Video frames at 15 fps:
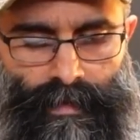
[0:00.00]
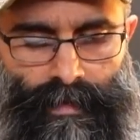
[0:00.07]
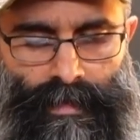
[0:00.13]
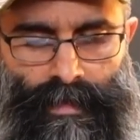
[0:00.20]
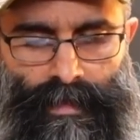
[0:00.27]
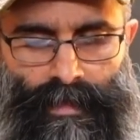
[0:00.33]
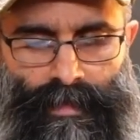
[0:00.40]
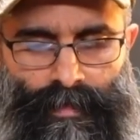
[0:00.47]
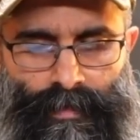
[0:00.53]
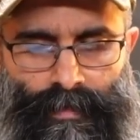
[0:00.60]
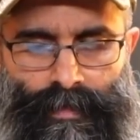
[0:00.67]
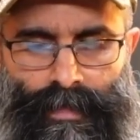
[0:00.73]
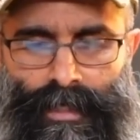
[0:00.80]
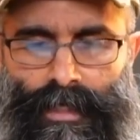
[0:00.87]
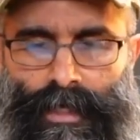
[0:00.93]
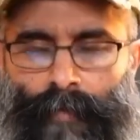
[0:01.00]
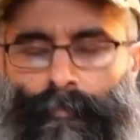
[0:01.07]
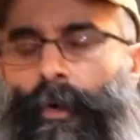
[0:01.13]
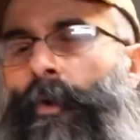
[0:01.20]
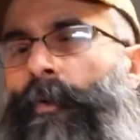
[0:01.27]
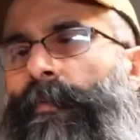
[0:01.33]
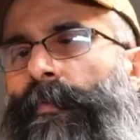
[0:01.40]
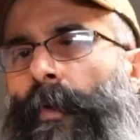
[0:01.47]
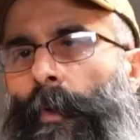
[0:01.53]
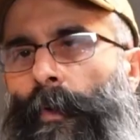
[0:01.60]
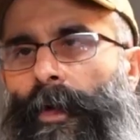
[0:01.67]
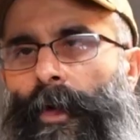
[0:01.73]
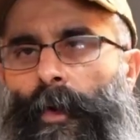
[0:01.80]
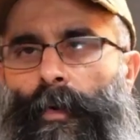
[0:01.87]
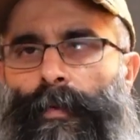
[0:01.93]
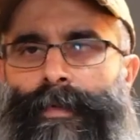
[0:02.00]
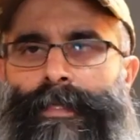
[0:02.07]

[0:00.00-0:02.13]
the ProPhoto,